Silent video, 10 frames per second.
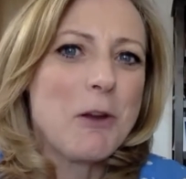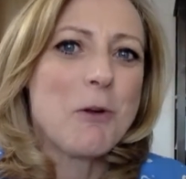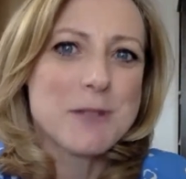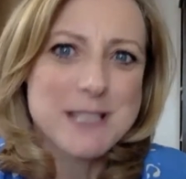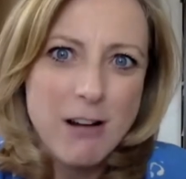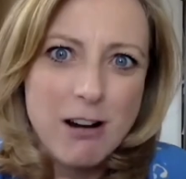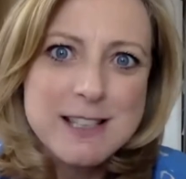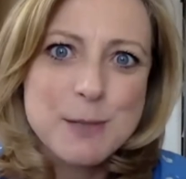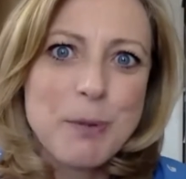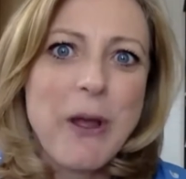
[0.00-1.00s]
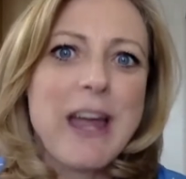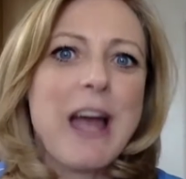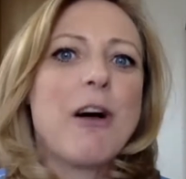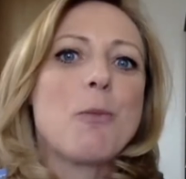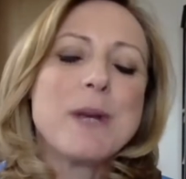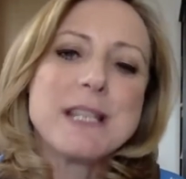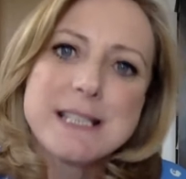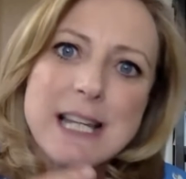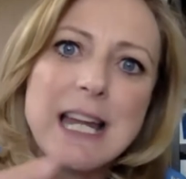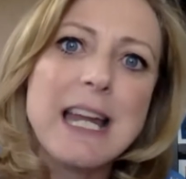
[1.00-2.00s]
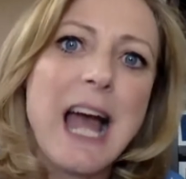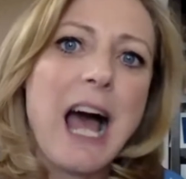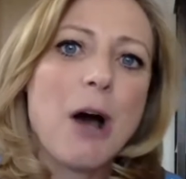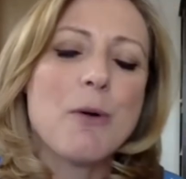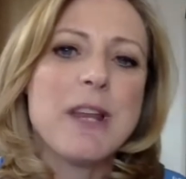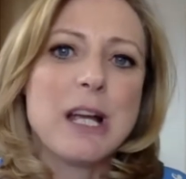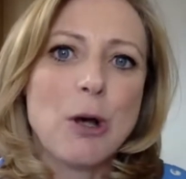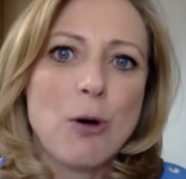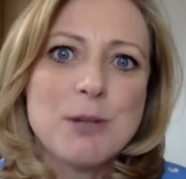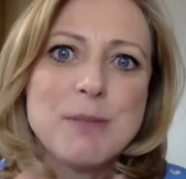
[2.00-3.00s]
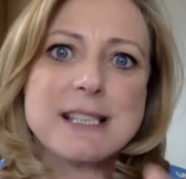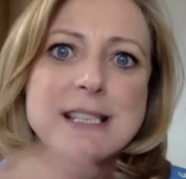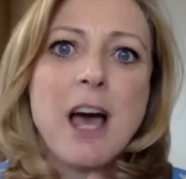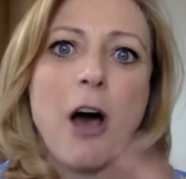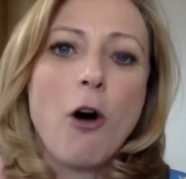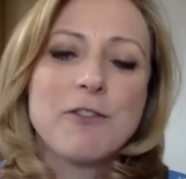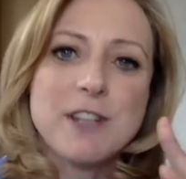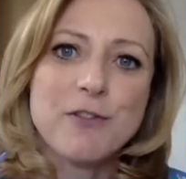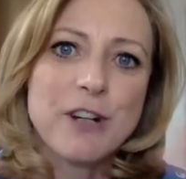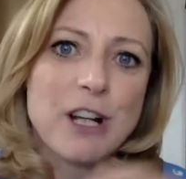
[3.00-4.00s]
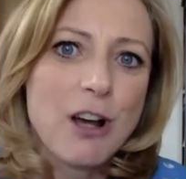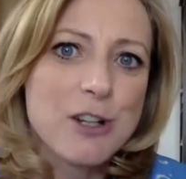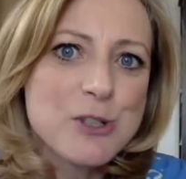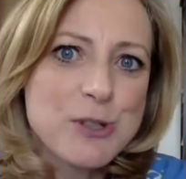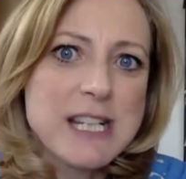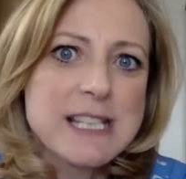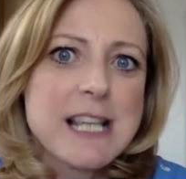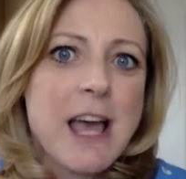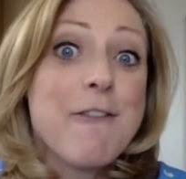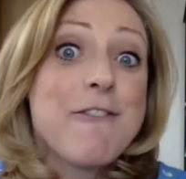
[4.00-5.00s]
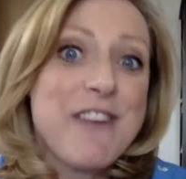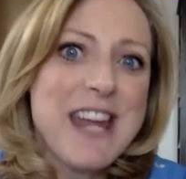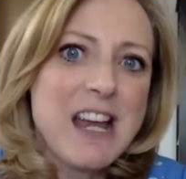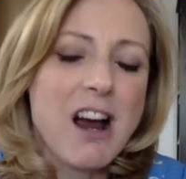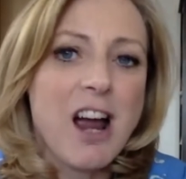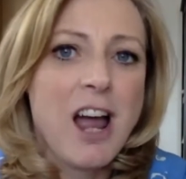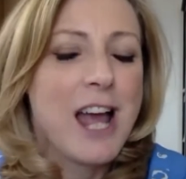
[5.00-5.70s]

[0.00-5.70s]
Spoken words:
starts to play out, and we see how the economies of different countries fare.